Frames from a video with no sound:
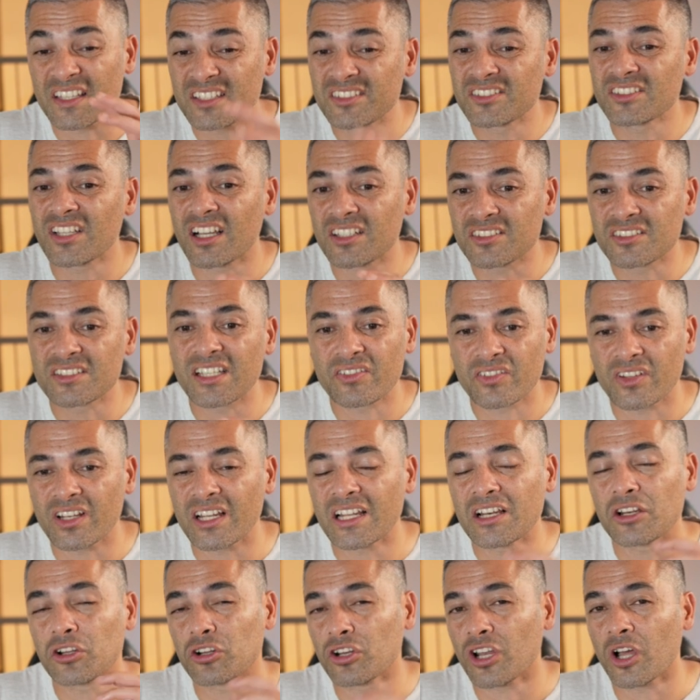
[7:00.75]
this does
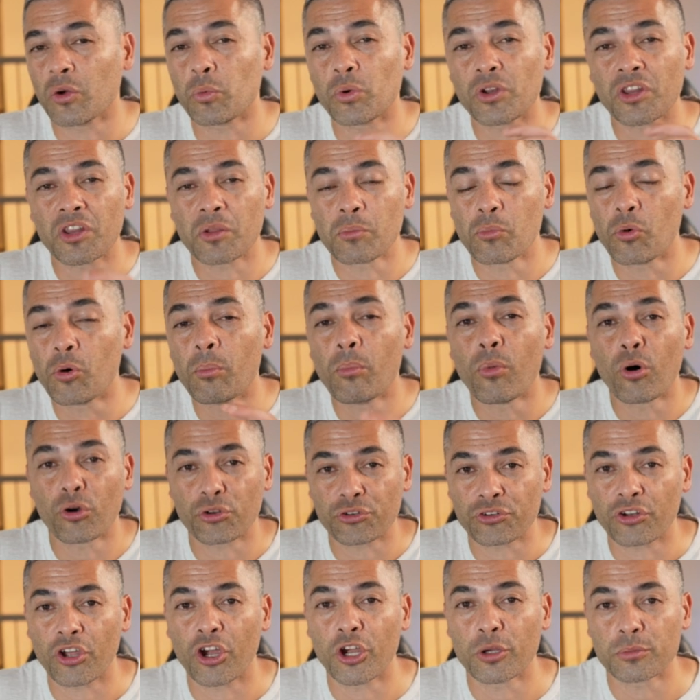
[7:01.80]
definitely look like one of the more
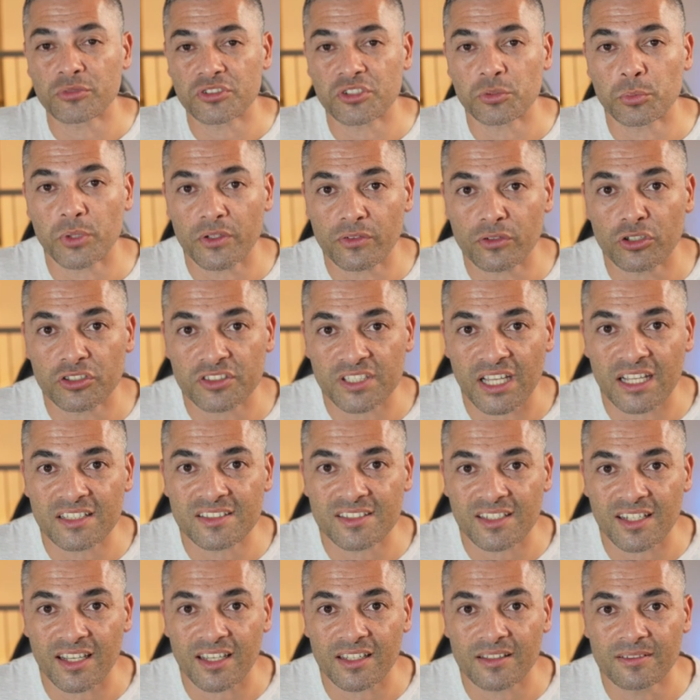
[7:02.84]
modern homes that we've looked at
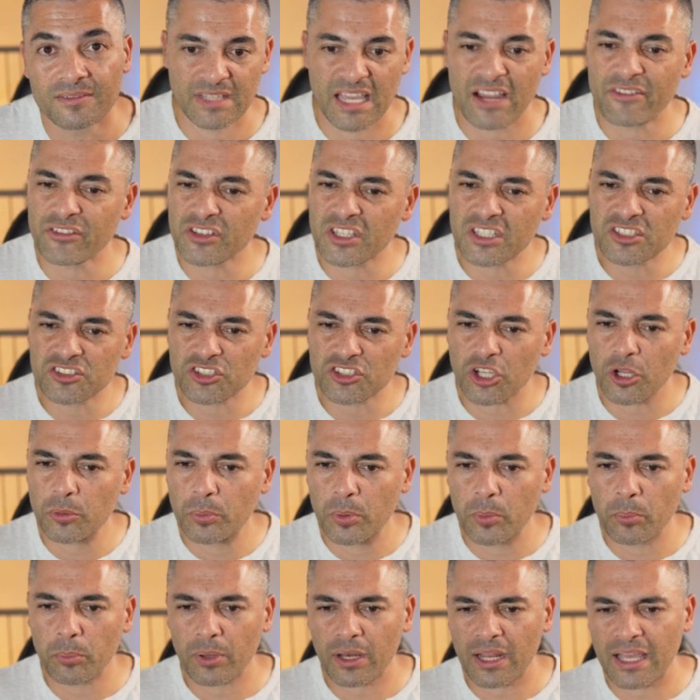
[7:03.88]
today. Everything's
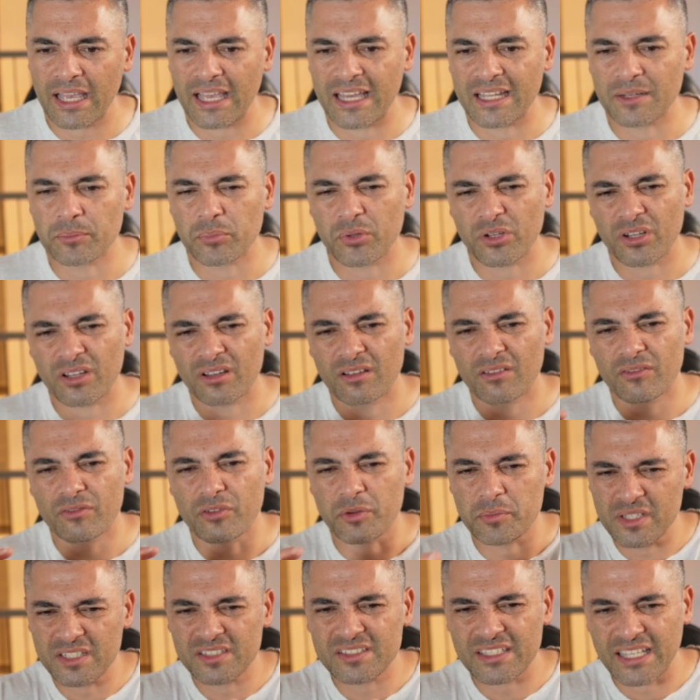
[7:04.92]
open plan, but
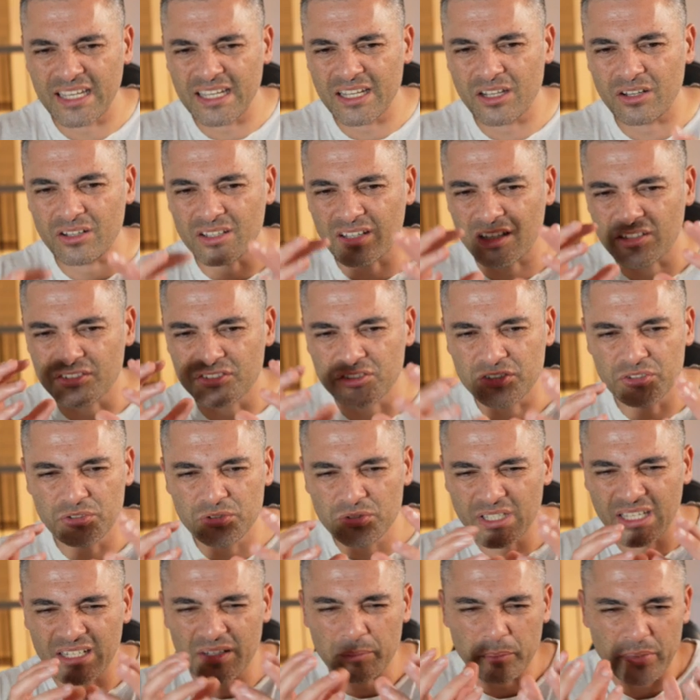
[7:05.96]
from this angle I do
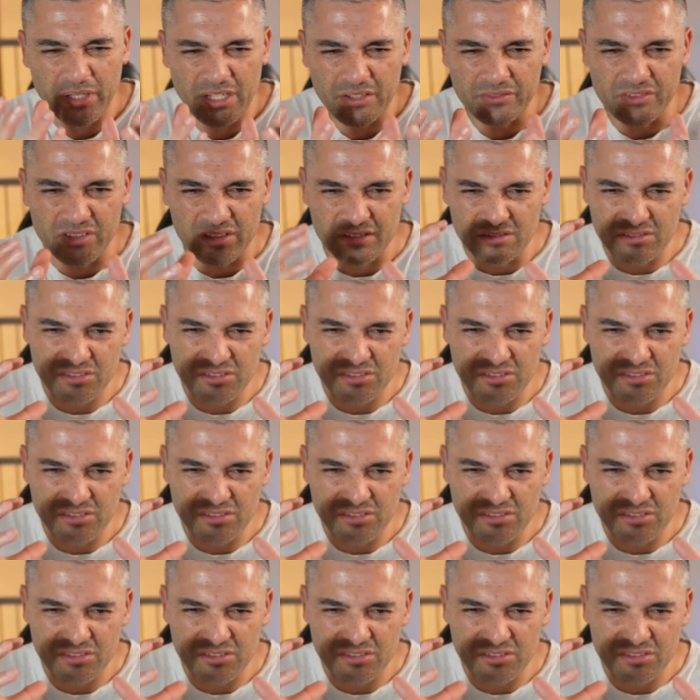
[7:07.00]
get a bit of a